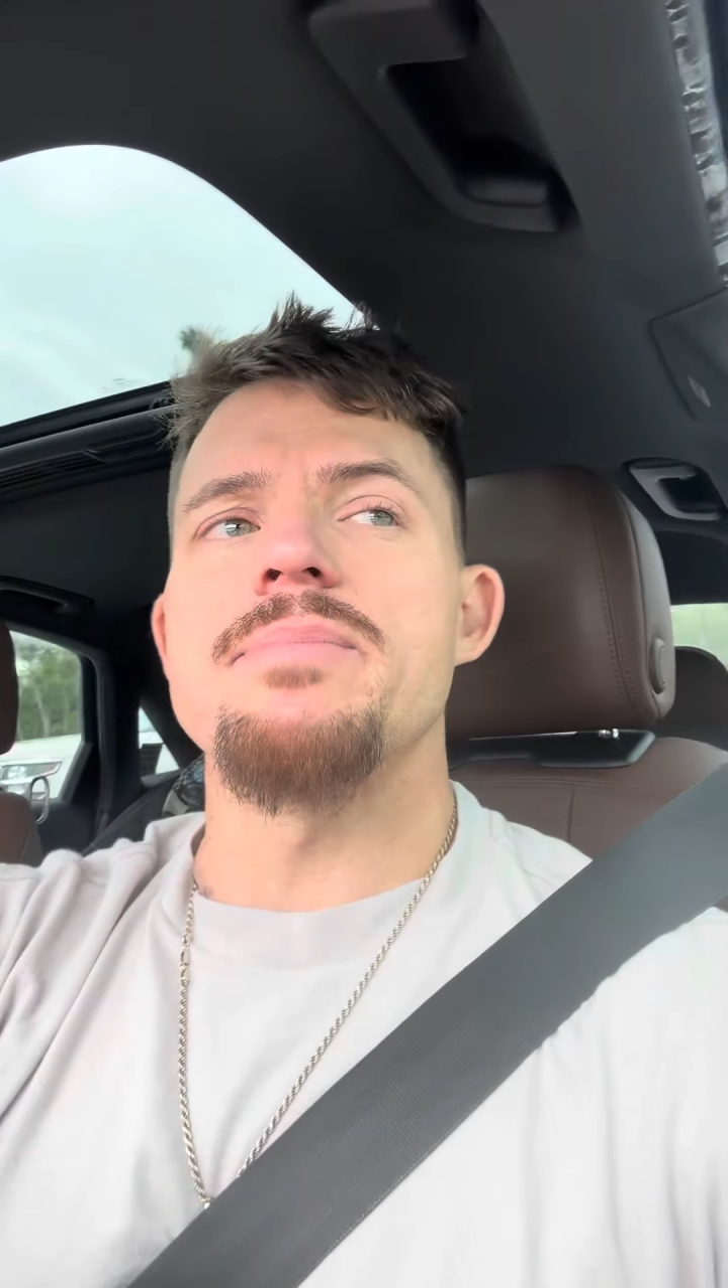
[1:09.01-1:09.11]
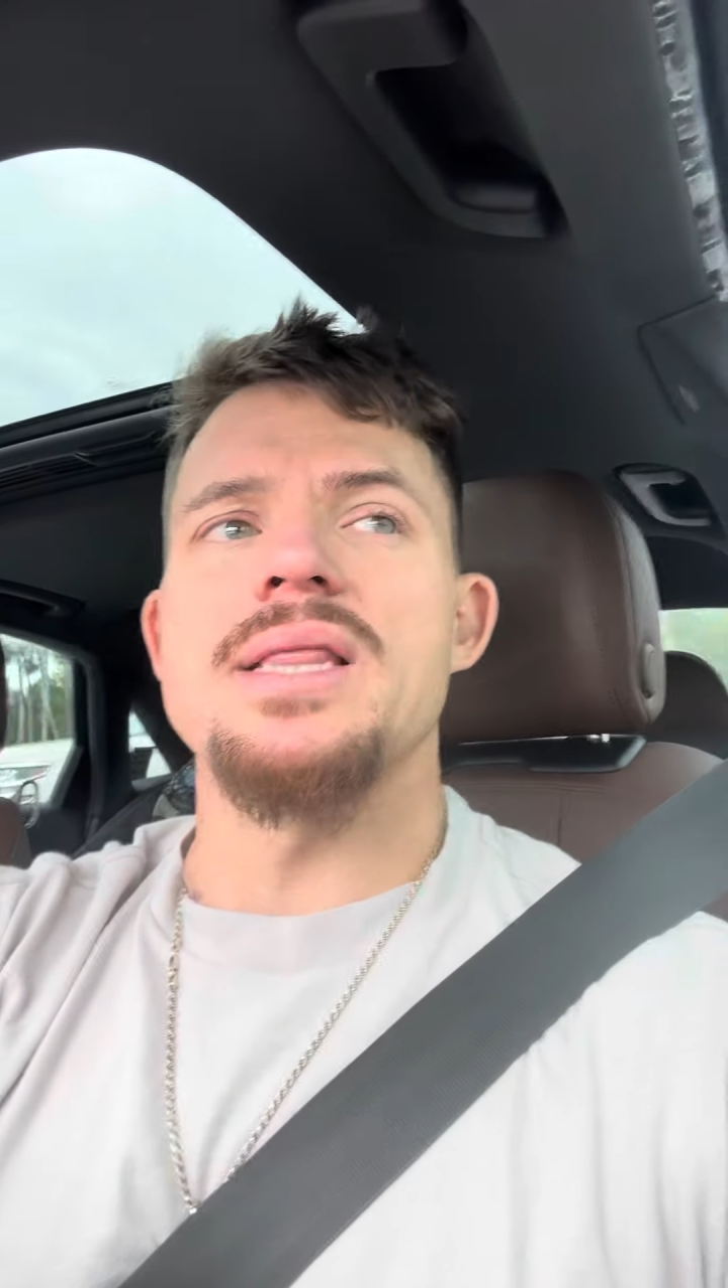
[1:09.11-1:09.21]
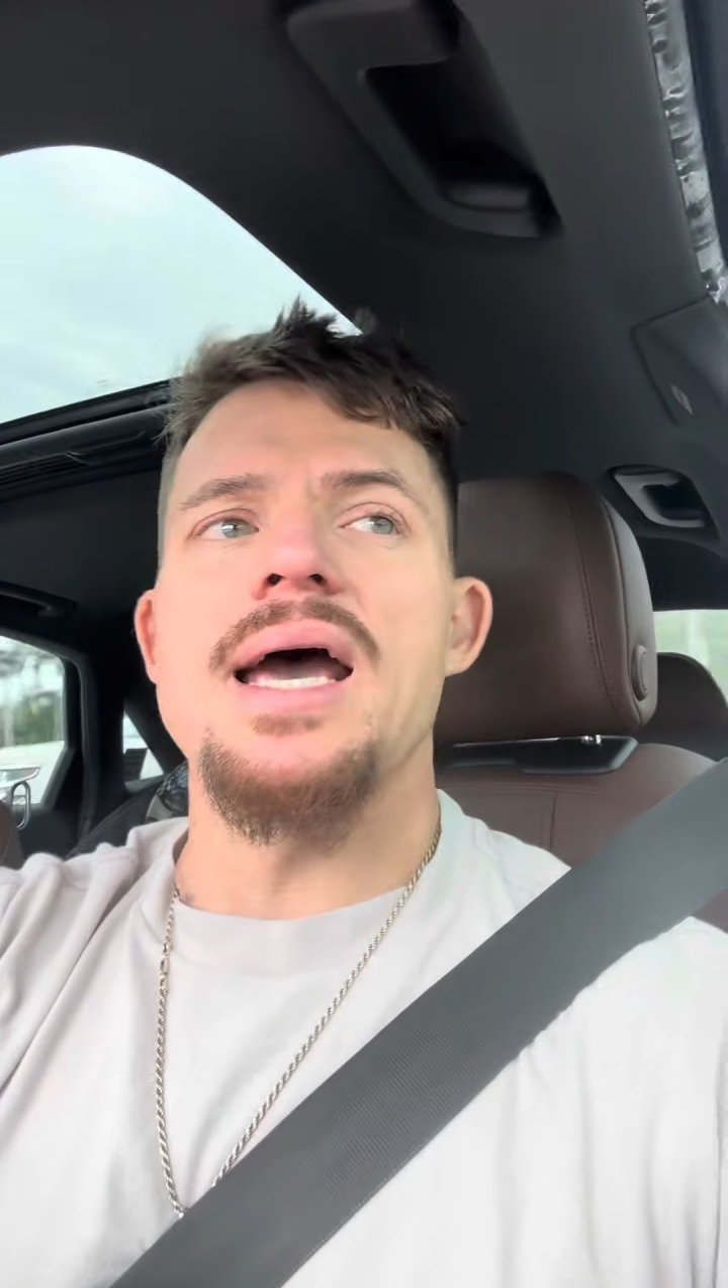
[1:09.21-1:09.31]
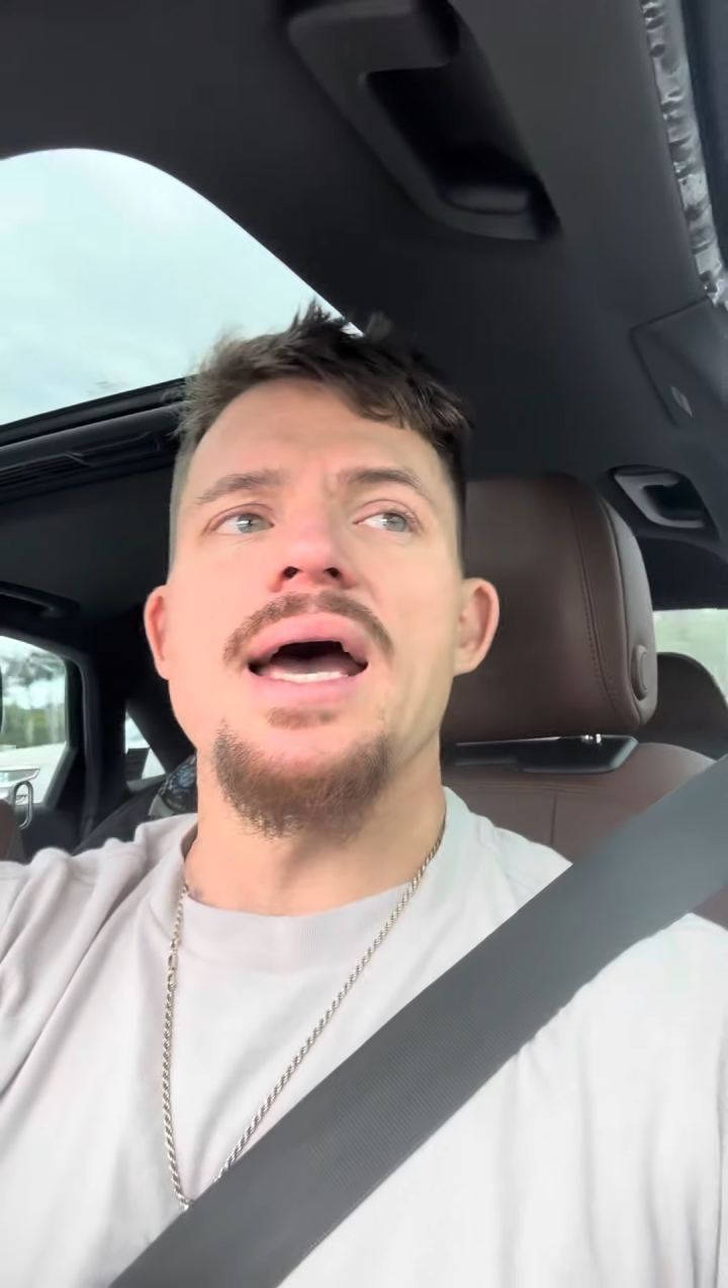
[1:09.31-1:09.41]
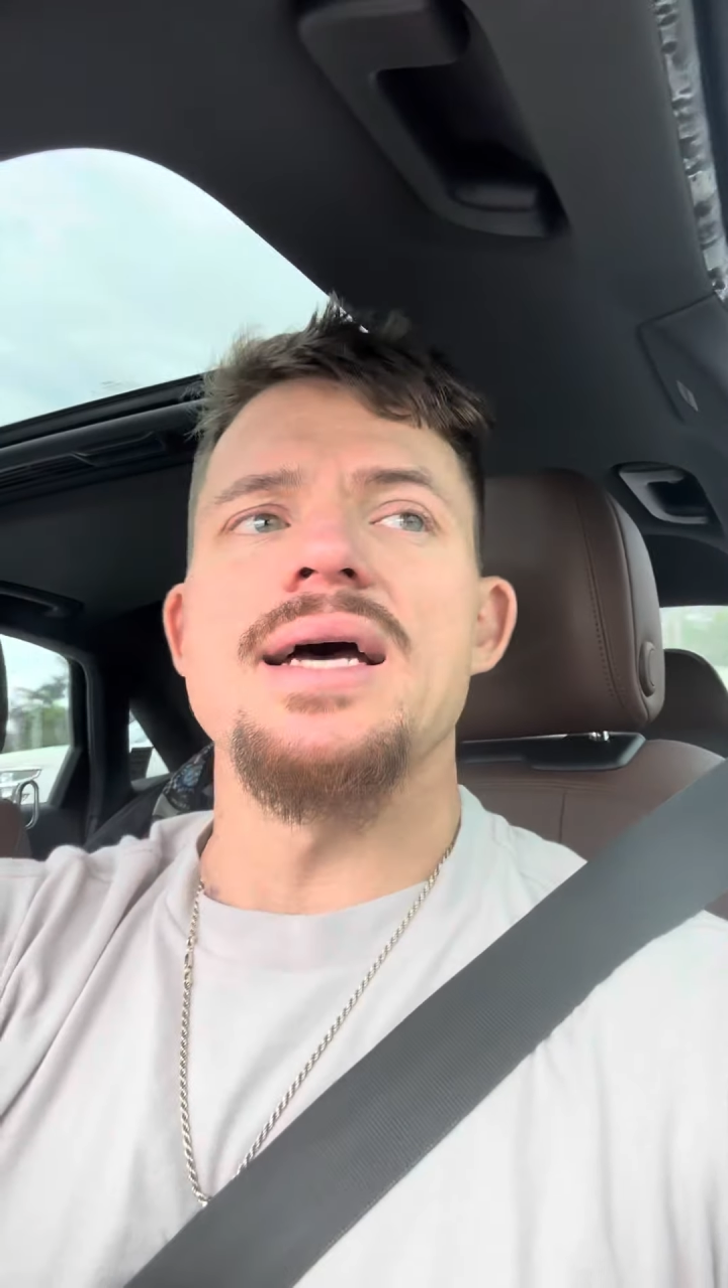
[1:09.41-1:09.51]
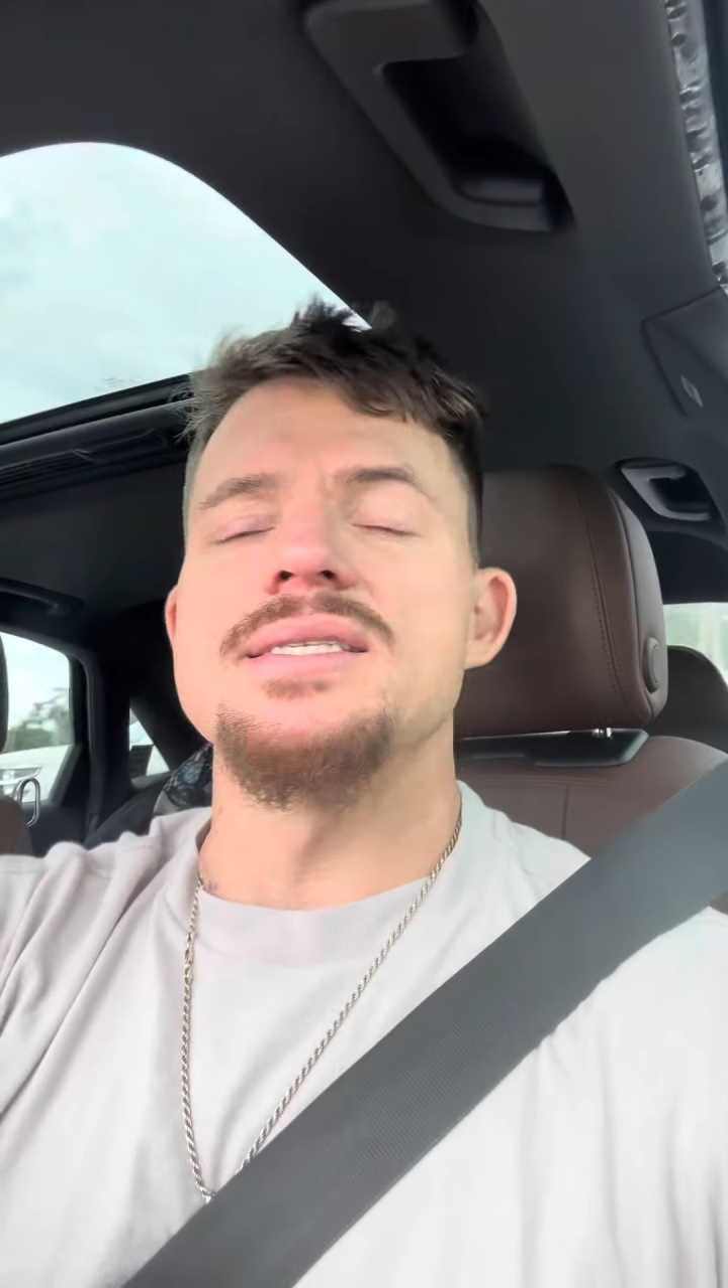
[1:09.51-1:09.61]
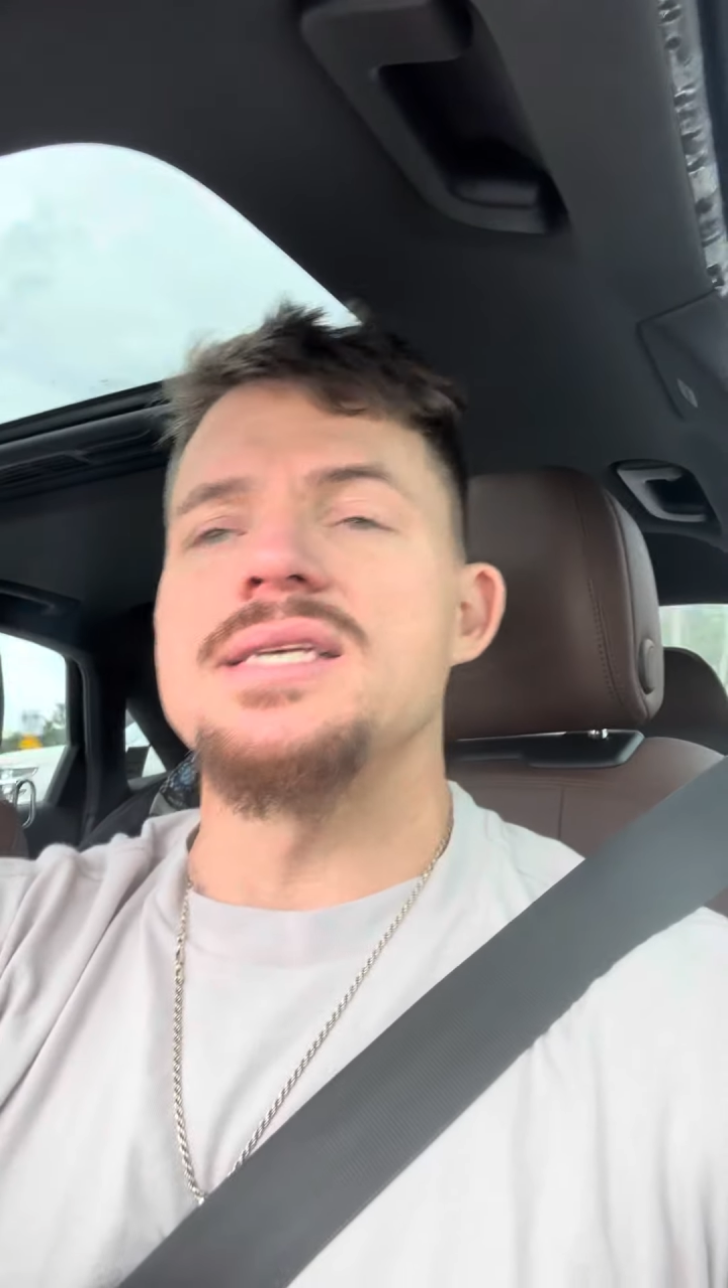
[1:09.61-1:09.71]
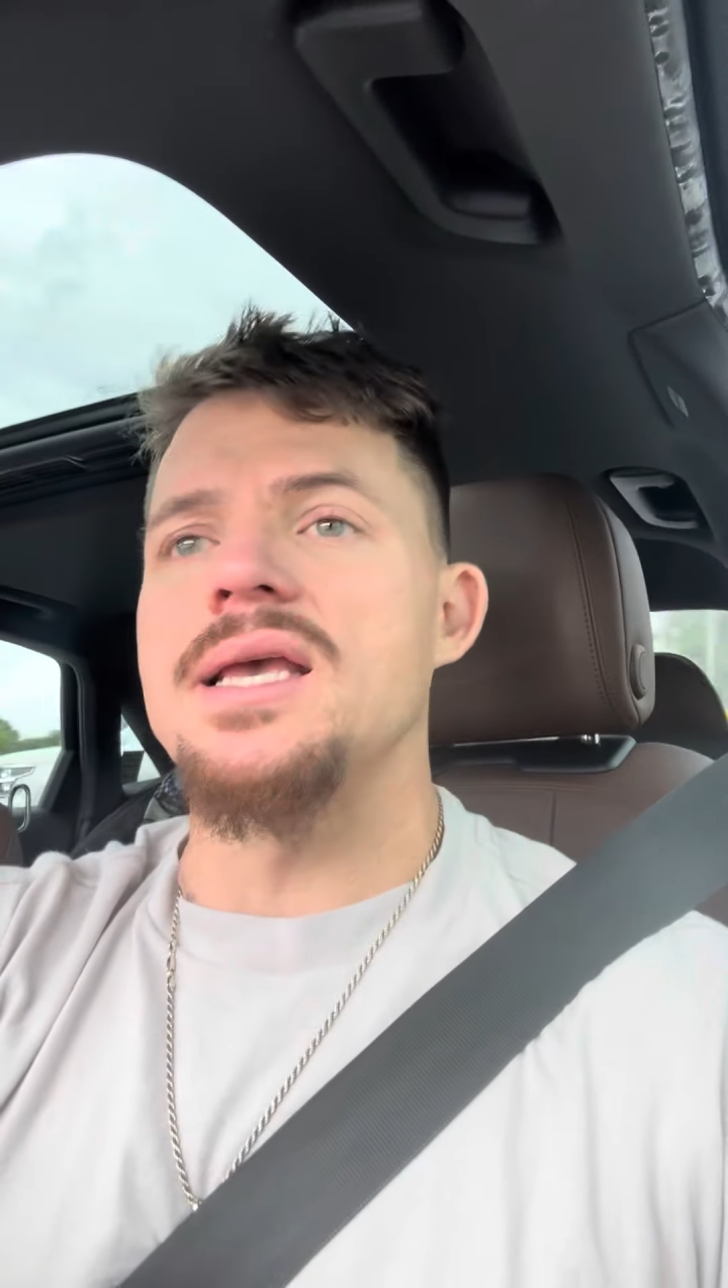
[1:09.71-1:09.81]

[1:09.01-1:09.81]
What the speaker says: but that has